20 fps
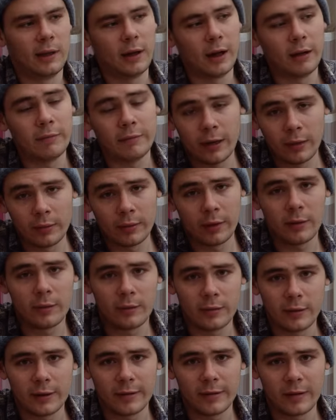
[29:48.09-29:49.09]
I found
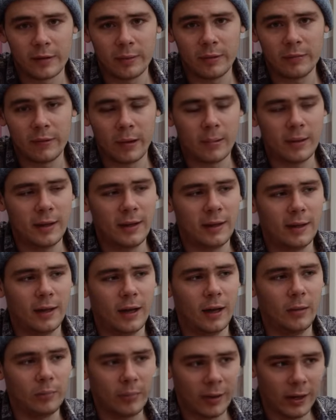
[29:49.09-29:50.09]
those things to be very
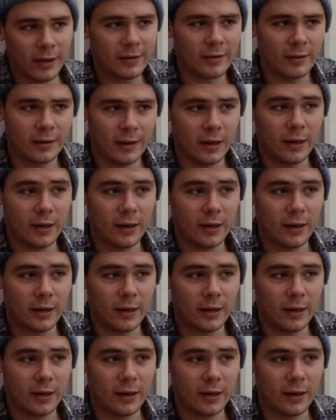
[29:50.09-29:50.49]
unpleasant.